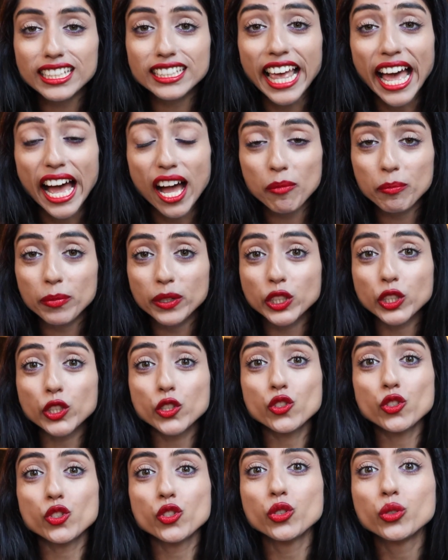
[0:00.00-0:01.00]

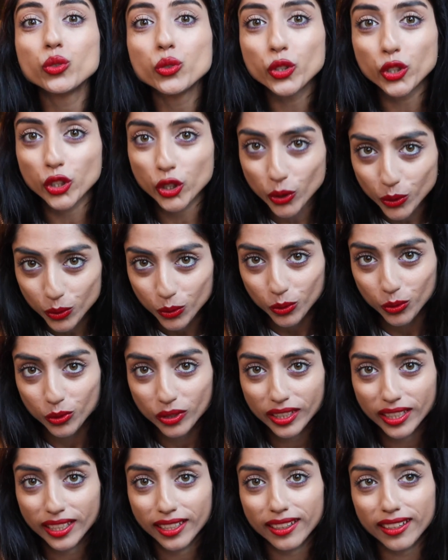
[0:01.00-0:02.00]
happening to you.
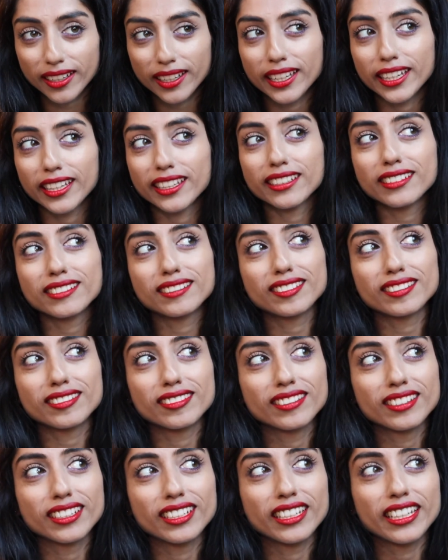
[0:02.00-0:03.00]
Like,
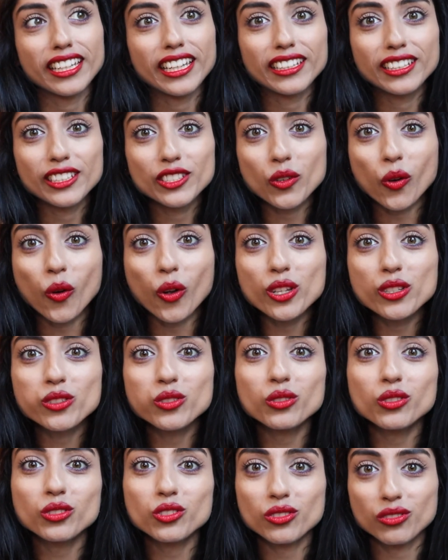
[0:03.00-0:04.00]
this
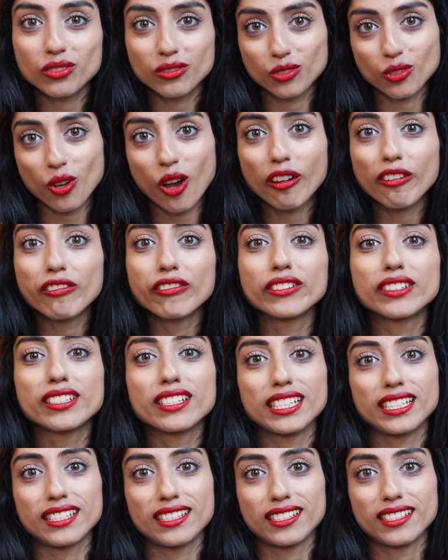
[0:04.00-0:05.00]
also
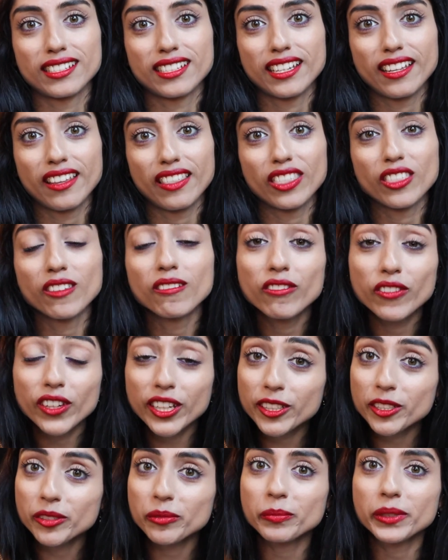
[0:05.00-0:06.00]
softens the
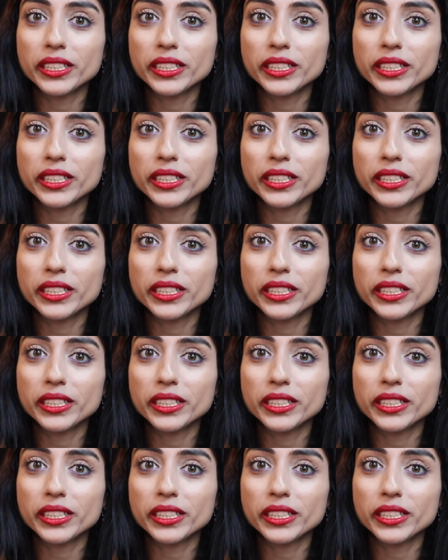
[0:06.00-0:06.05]
victim